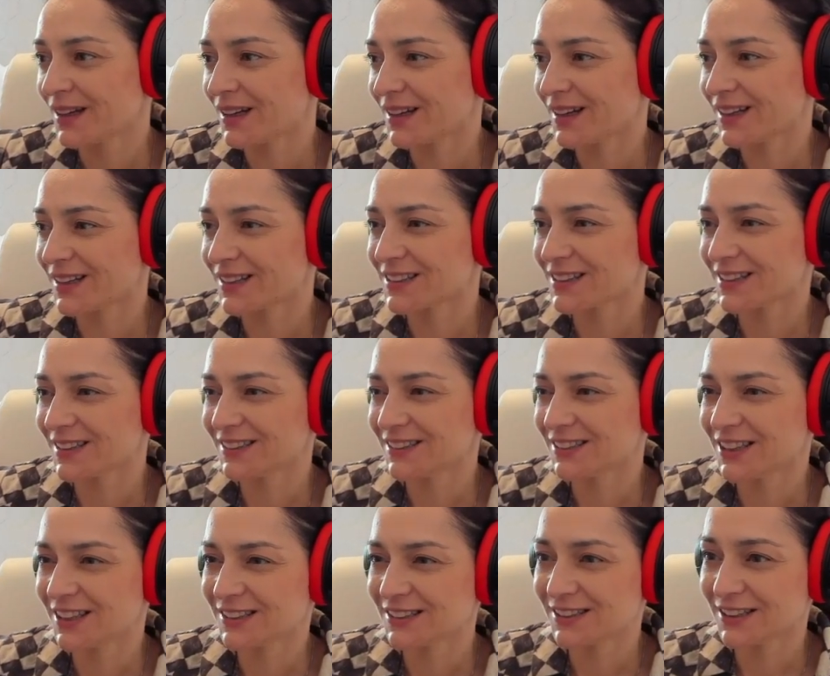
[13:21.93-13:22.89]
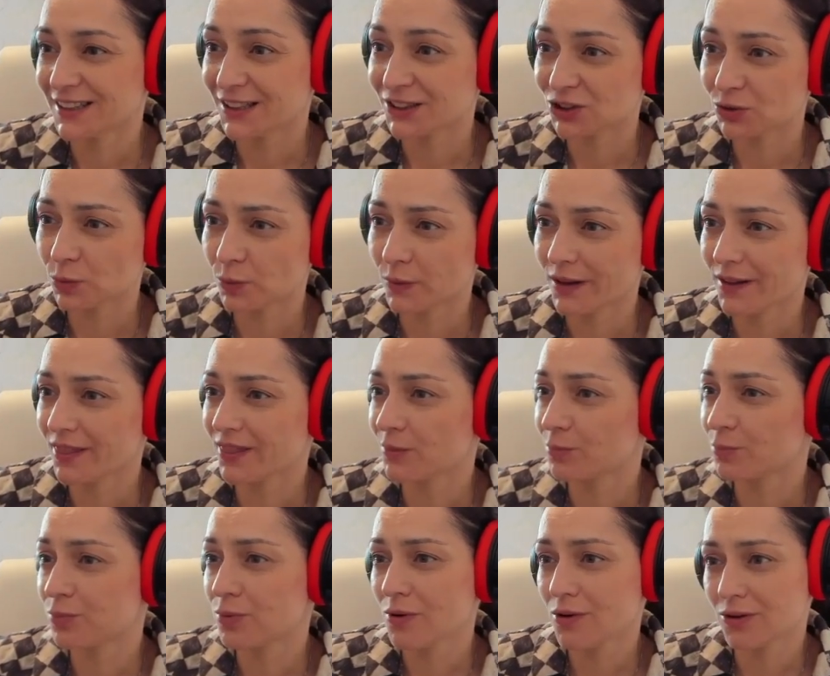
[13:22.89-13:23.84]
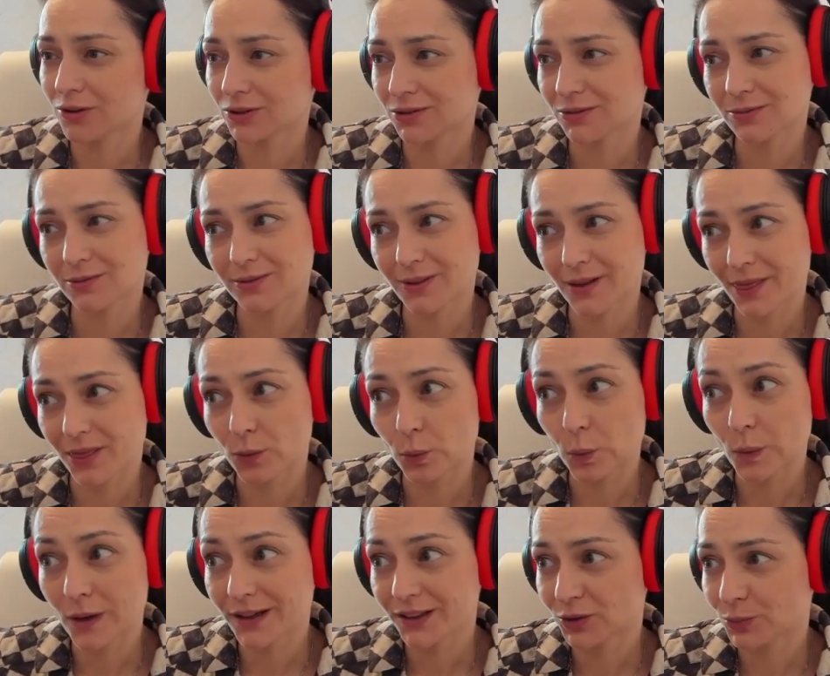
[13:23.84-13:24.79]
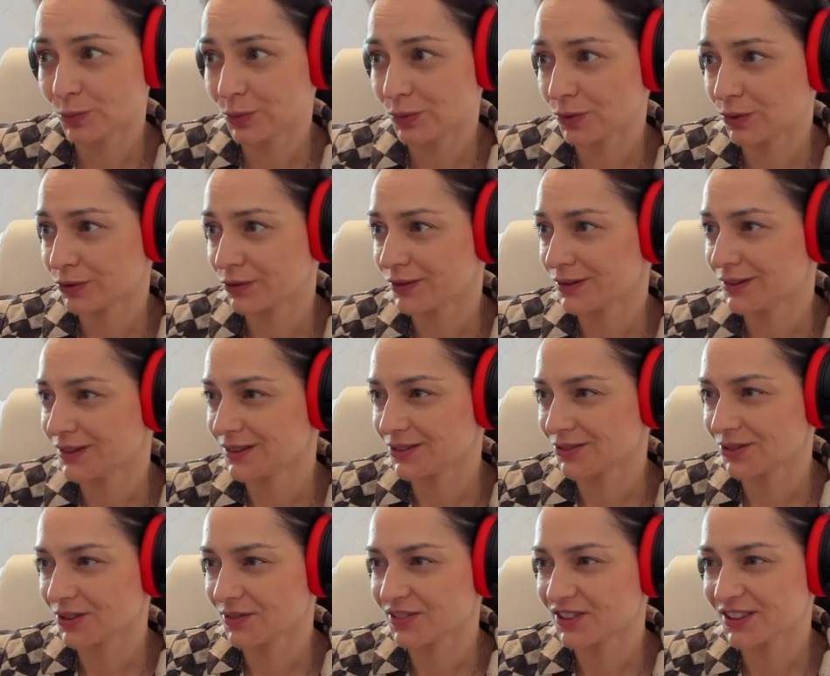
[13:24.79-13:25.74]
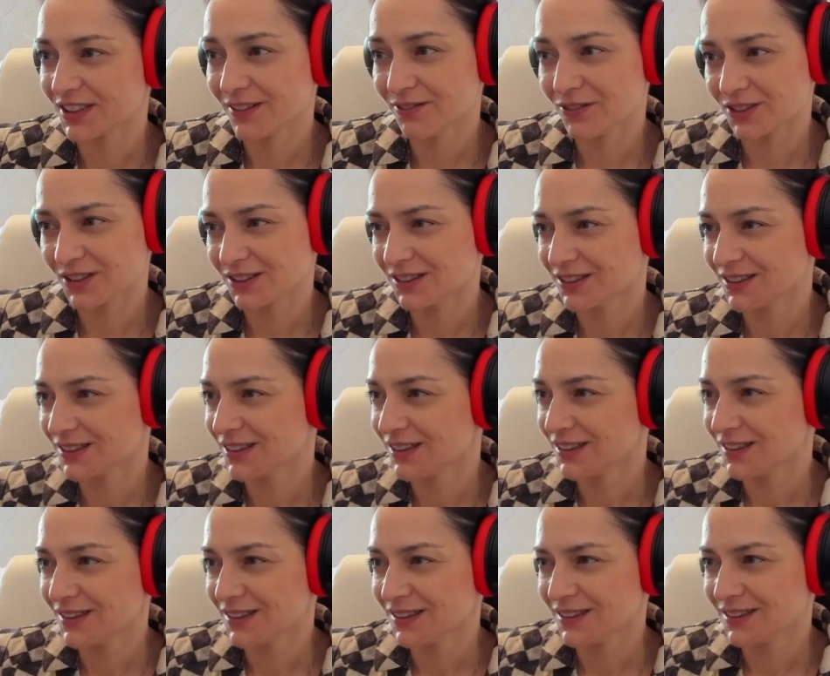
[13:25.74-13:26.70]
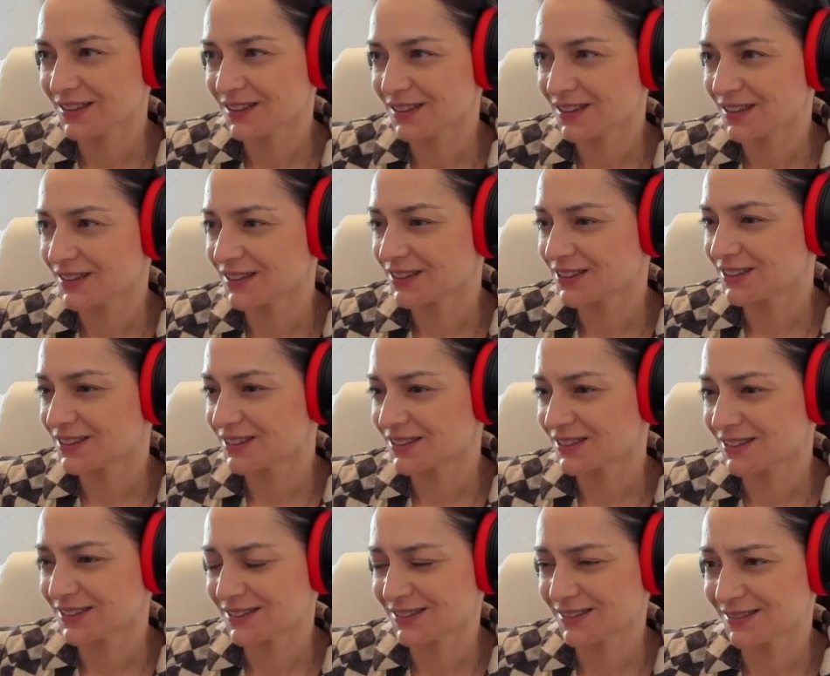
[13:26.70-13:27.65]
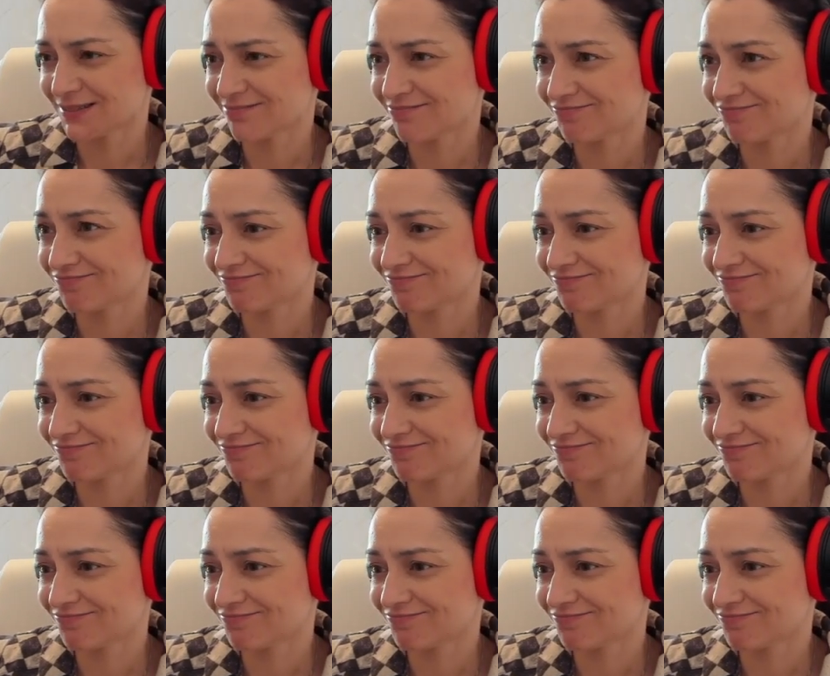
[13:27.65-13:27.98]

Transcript: and as I said, when the pawn, when the white pawn is on f7 and uh,